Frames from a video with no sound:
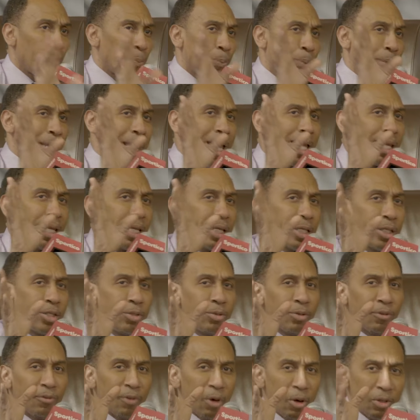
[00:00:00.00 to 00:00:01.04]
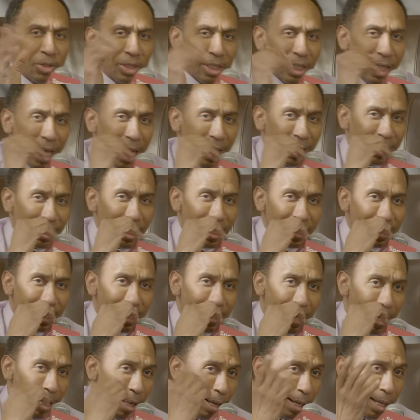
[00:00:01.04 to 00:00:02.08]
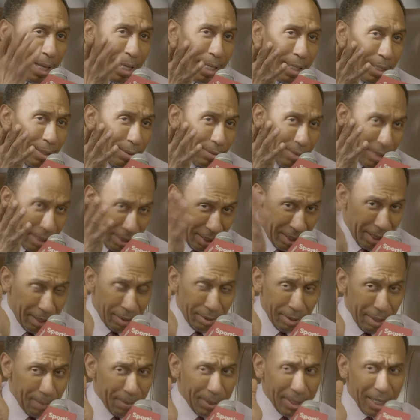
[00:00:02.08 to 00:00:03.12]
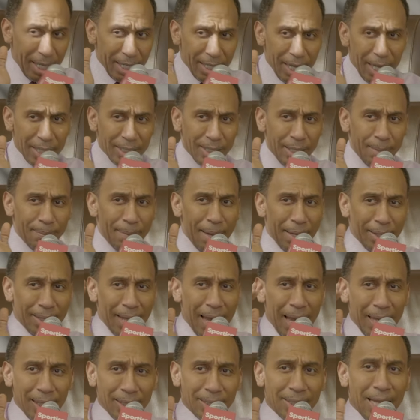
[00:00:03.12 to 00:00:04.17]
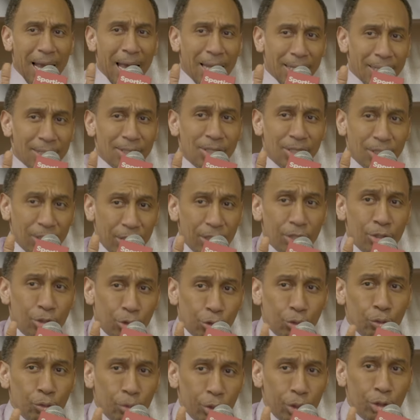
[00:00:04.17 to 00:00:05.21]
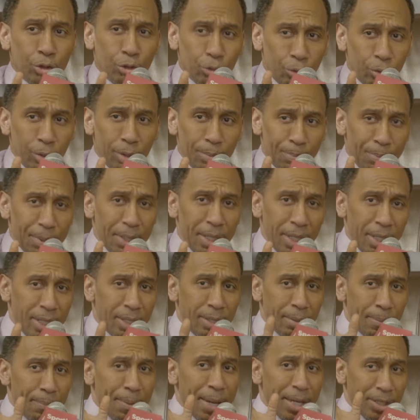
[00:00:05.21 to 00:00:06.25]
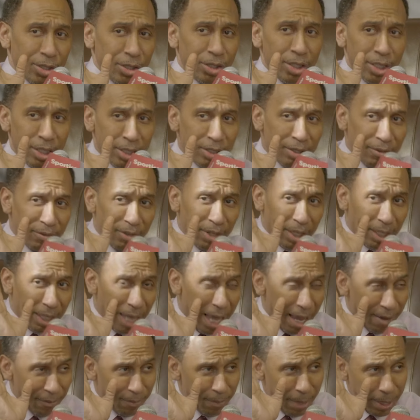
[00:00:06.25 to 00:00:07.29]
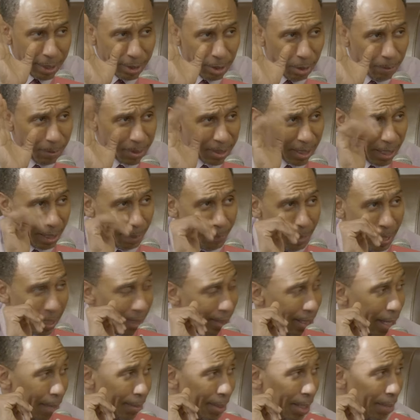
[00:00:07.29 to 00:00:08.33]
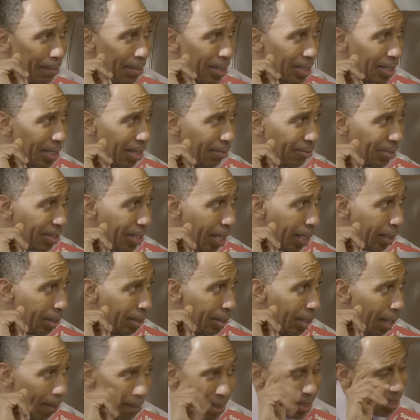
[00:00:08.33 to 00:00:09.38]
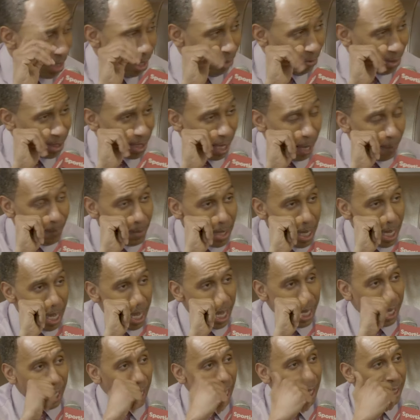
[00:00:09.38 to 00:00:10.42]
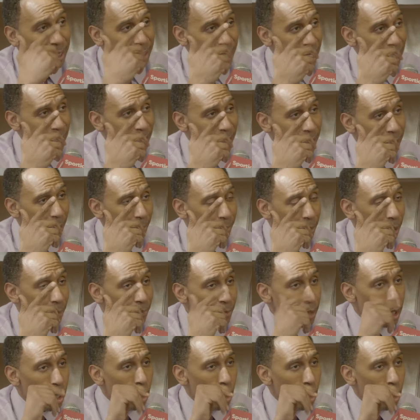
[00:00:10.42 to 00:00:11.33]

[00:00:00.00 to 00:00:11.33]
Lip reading: Playing at a university like this, and listen, let me tell y'all something about college. College can truly, truly be the best years of your life. Make no mistake about it. Damn it, I miss it every day. And I got to tell you something.